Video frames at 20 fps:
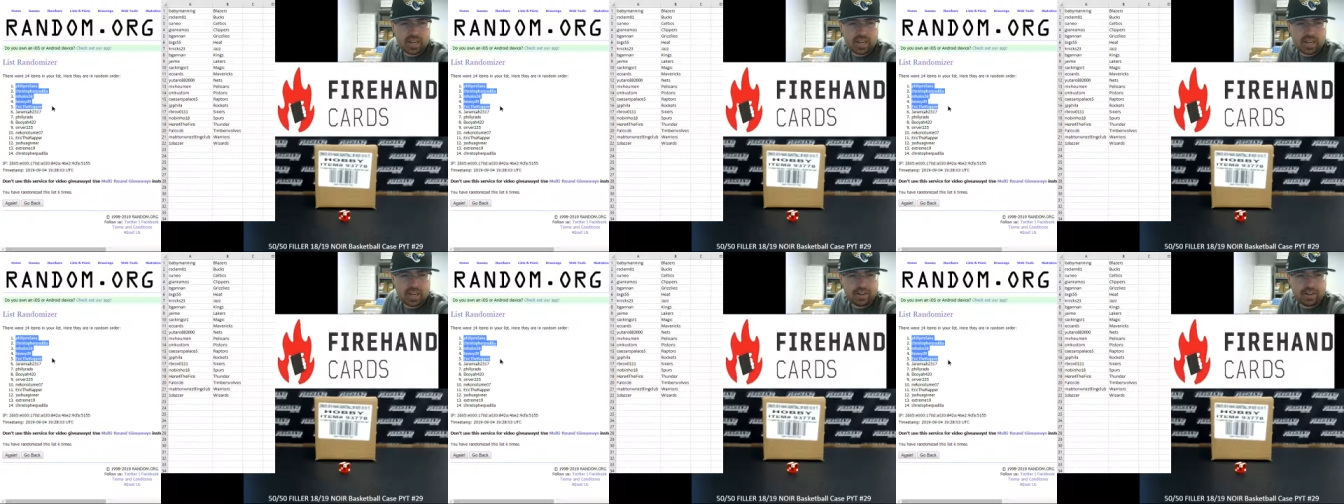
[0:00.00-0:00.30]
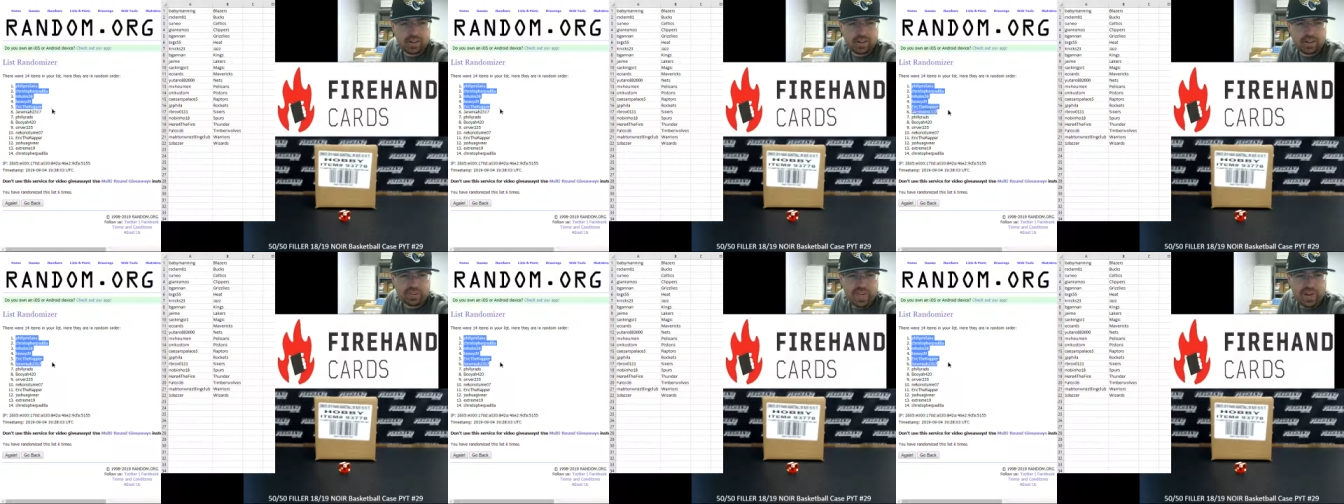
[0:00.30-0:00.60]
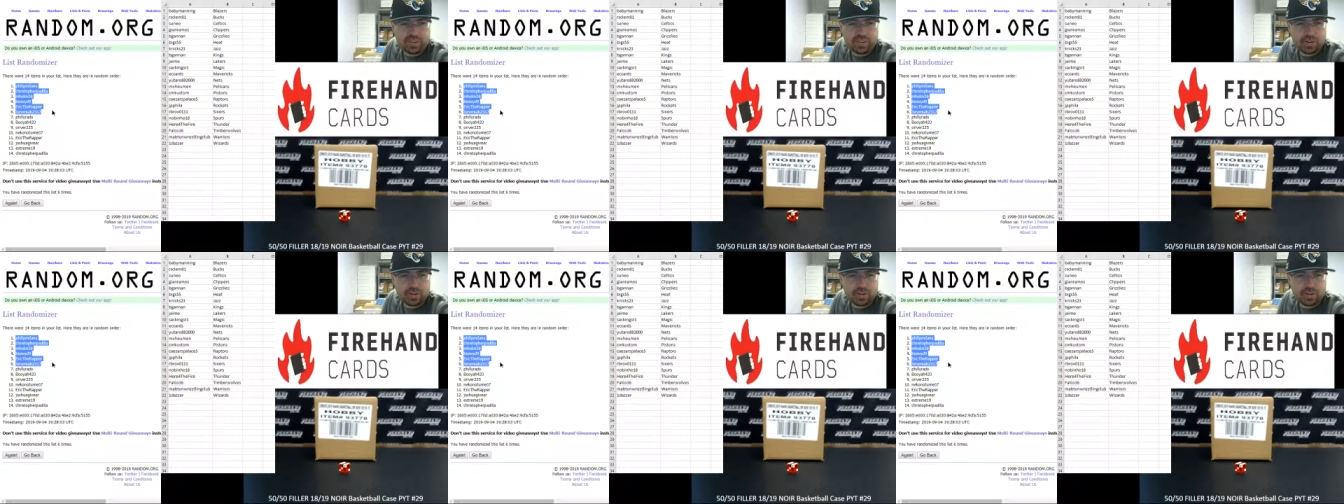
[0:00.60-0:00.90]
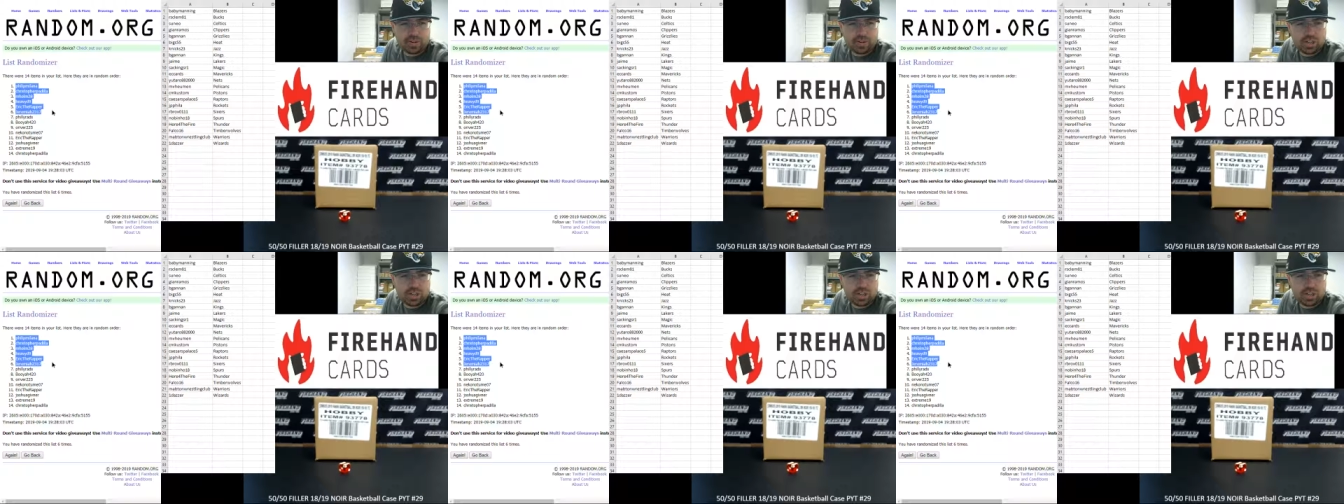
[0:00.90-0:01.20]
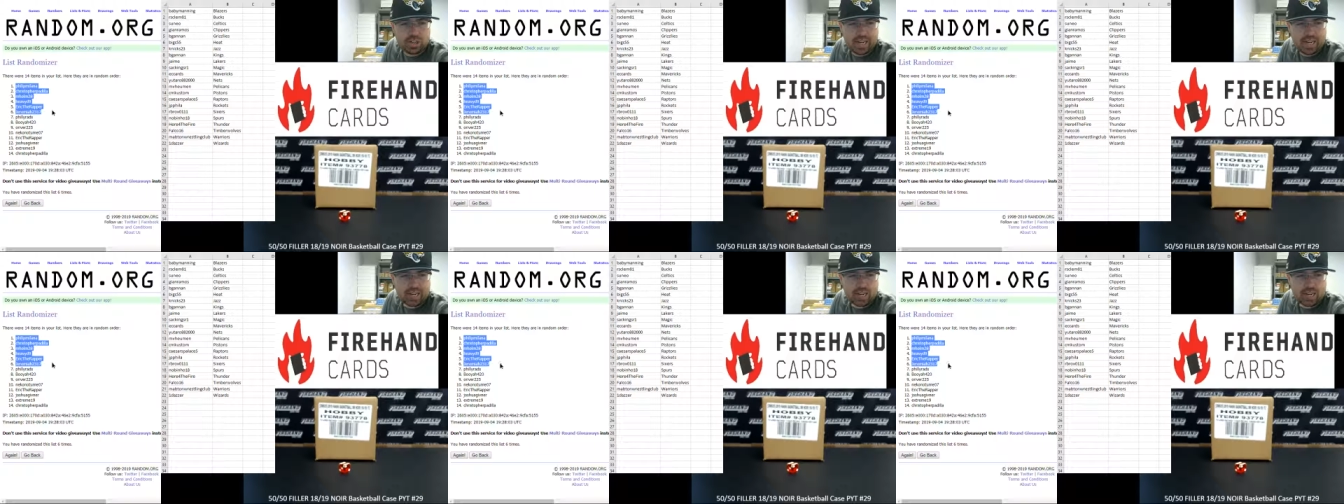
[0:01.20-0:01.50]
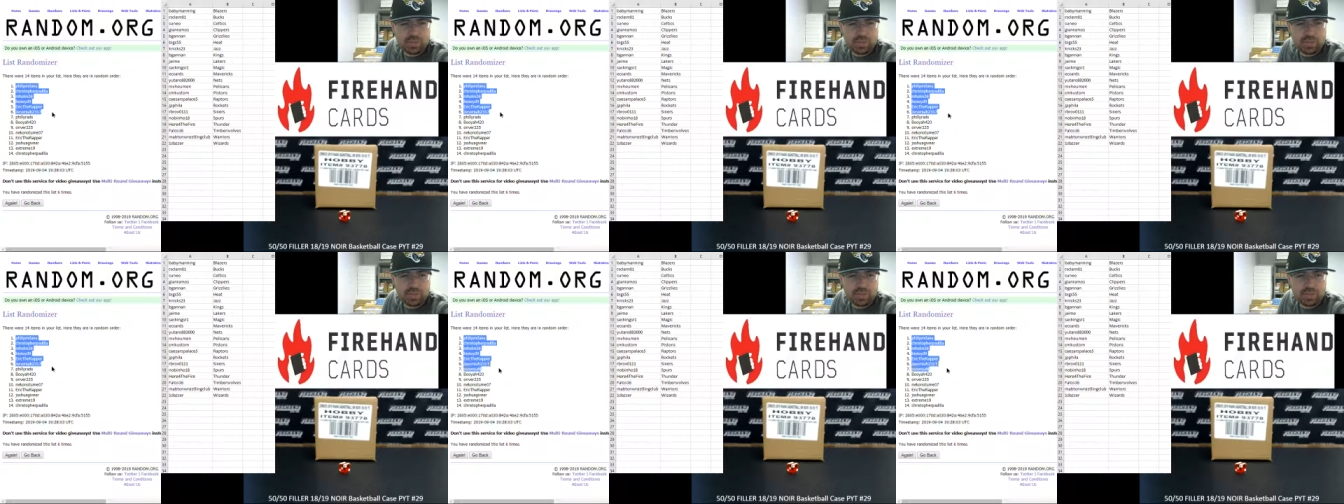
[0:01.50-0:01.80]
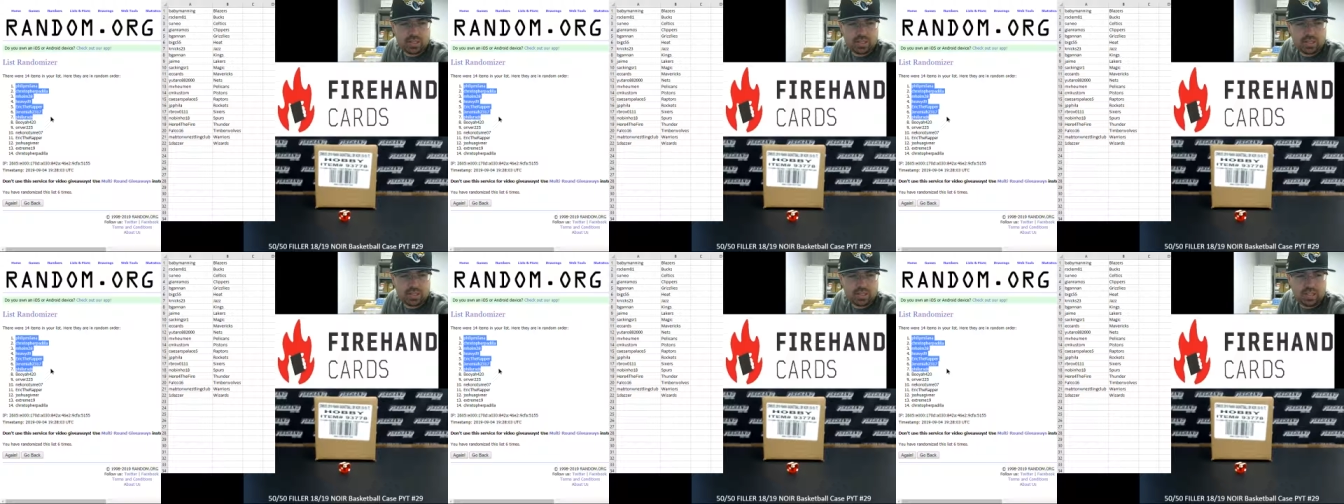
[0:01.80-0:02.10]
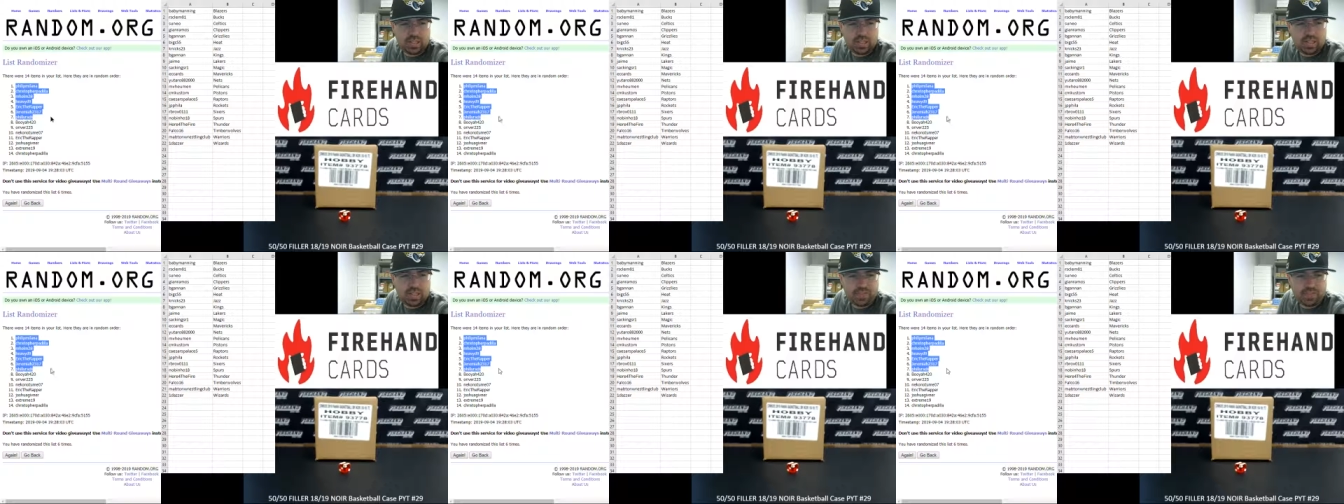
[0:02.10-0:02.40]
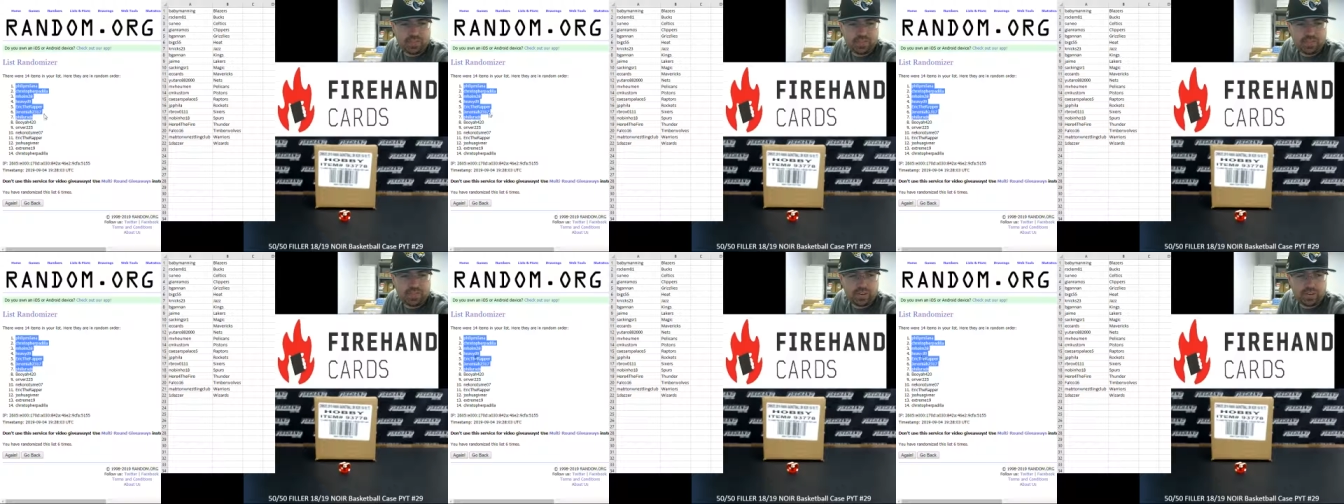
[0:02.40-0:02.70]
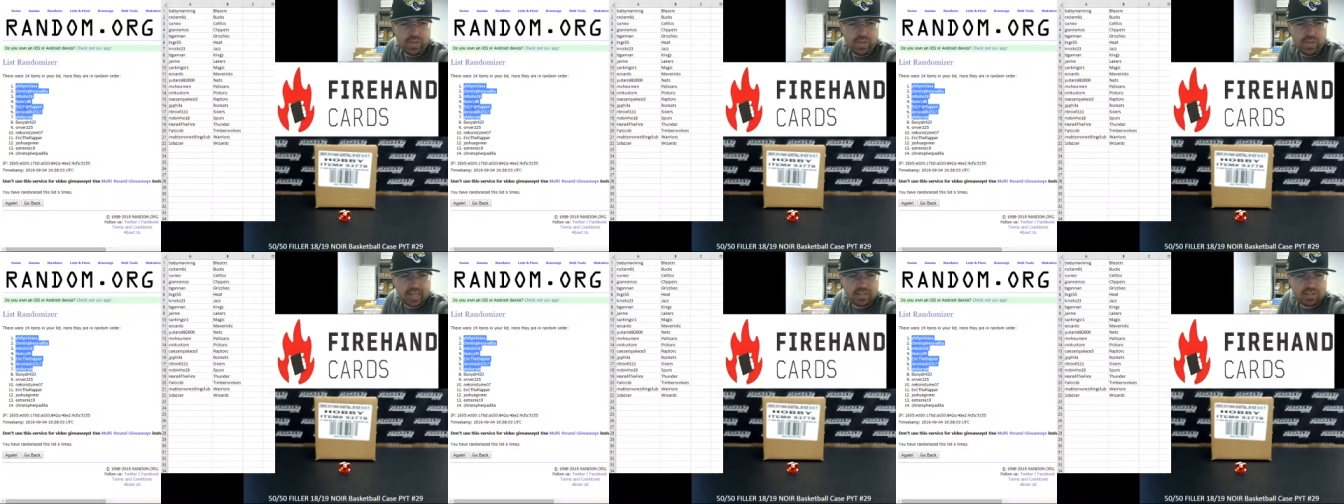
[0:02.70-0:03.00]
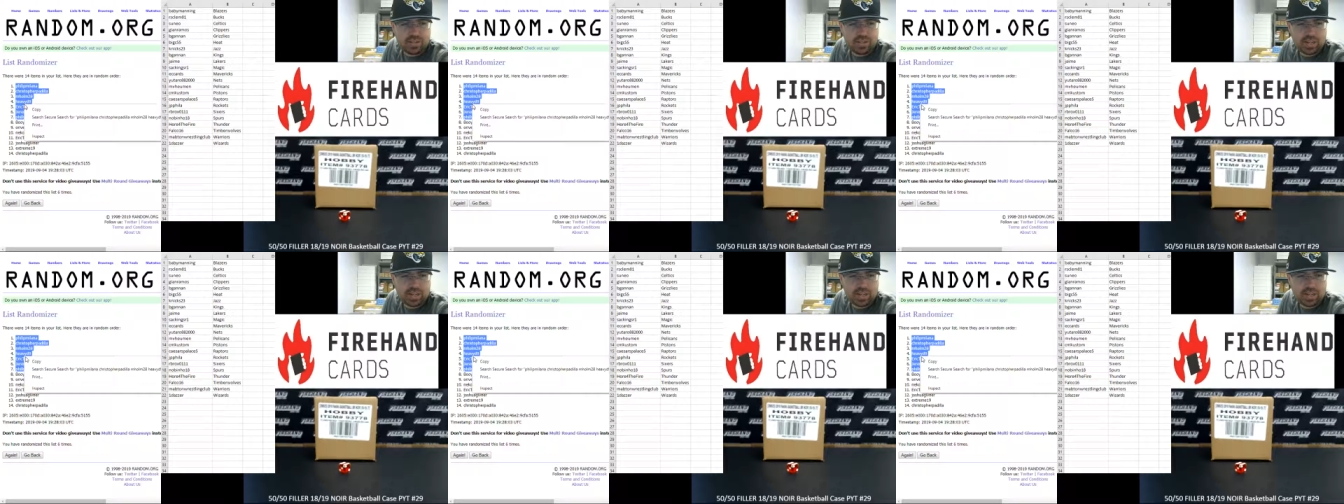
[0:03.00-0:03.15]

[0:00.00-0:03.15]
Eric the Rapper, Jeremiah 2317, and Philly Rads.